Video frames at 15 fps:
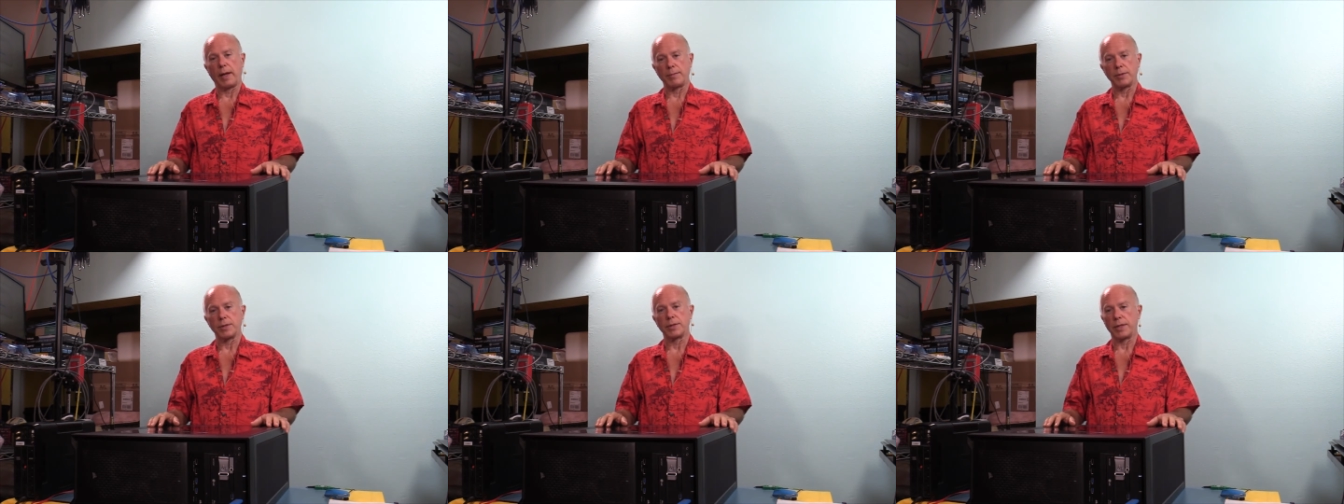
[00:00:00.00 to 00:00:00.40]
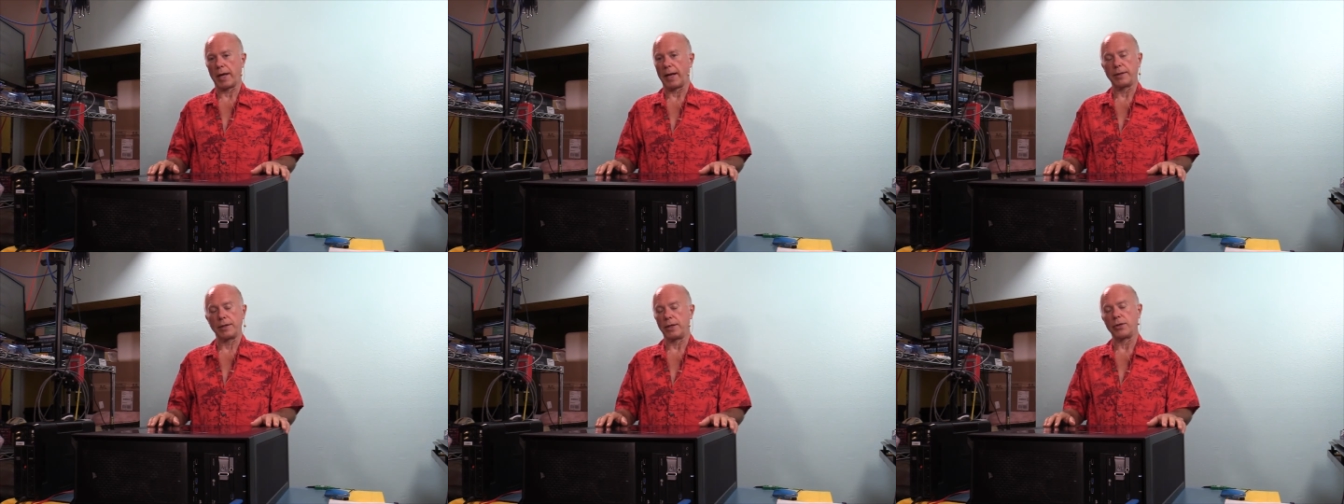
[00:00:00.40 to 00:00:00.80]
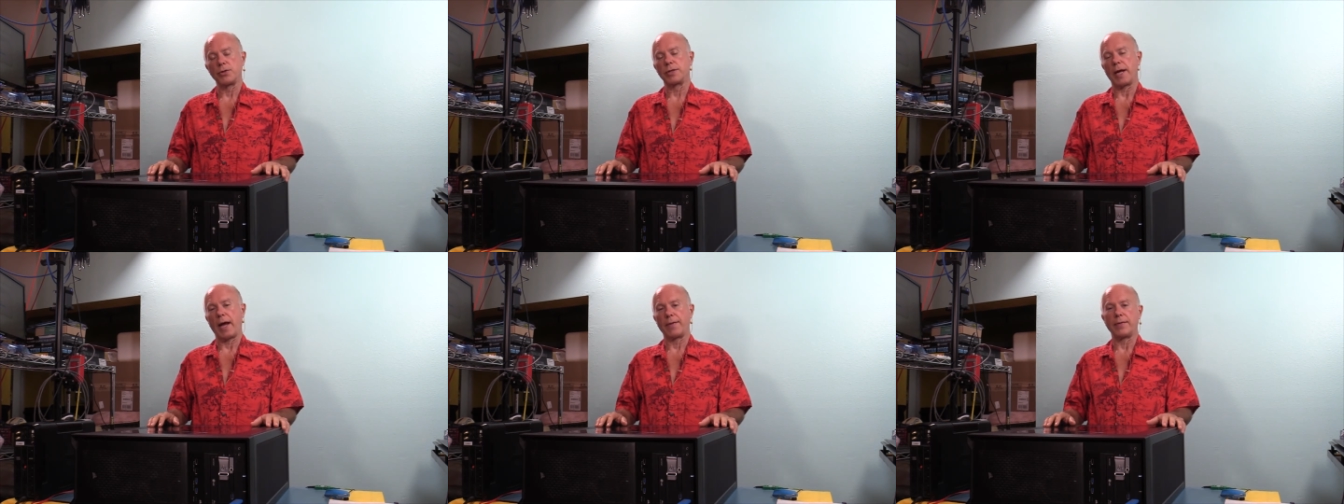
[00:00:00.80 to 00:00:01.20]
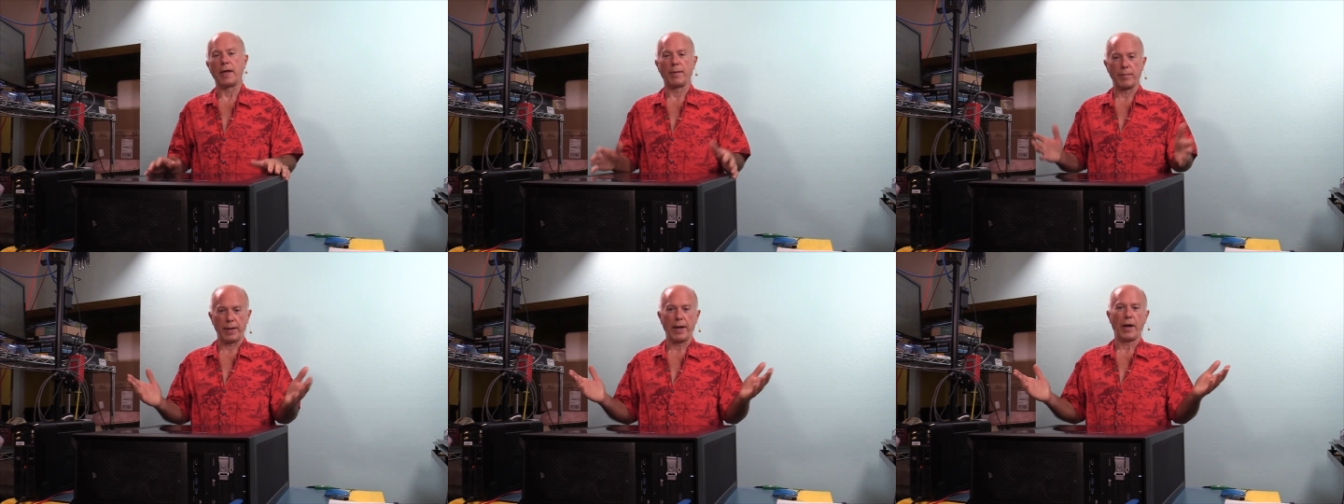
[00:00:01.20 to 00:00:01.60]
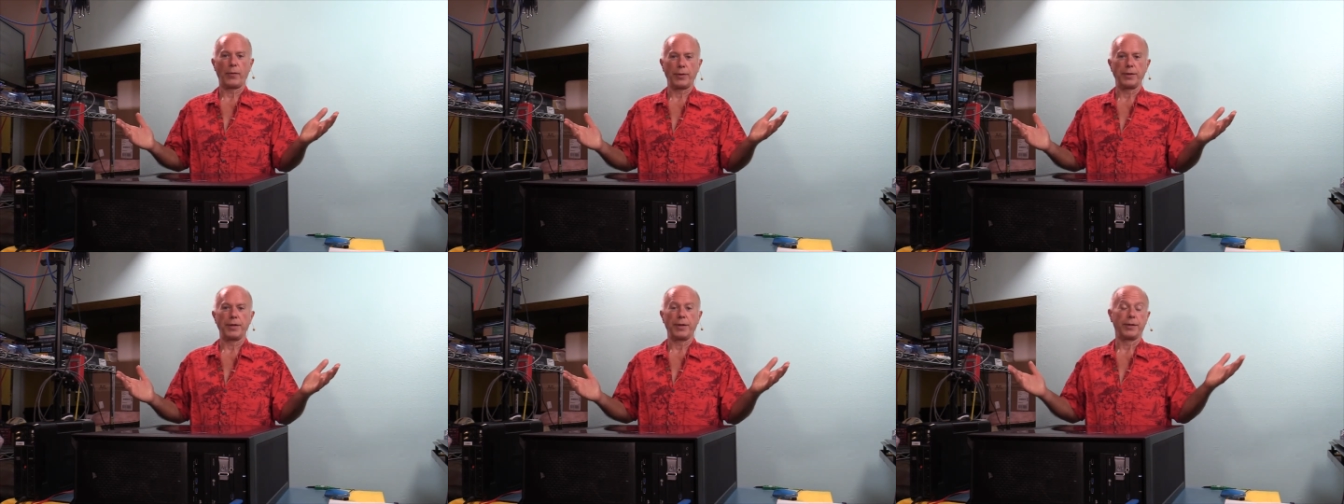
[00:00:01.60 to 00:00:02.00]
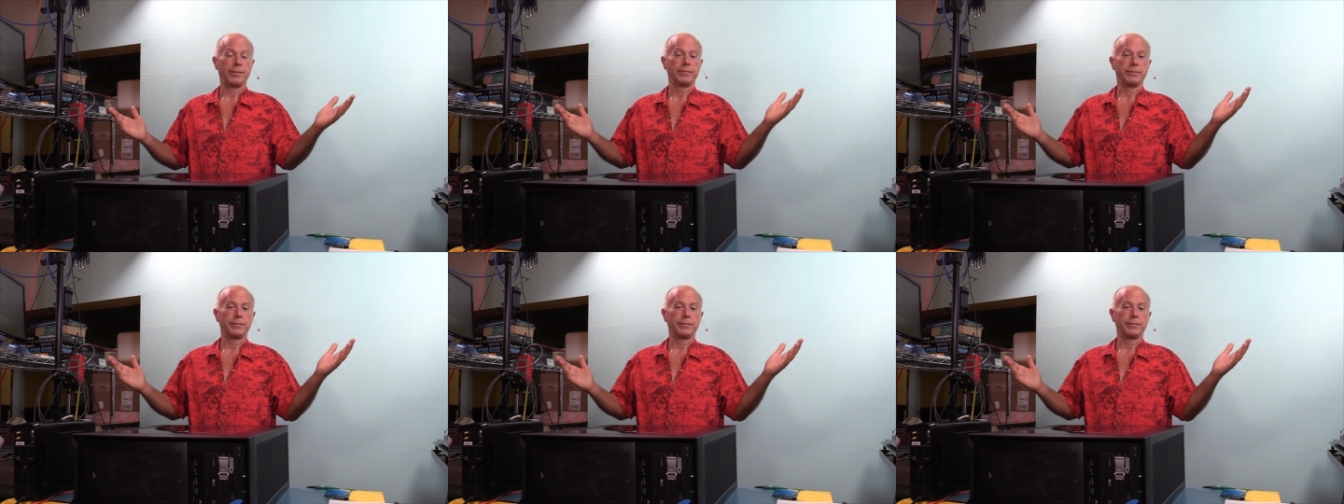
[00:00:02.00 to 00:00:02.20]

I'm just saying, didn't used to have that, but now we do.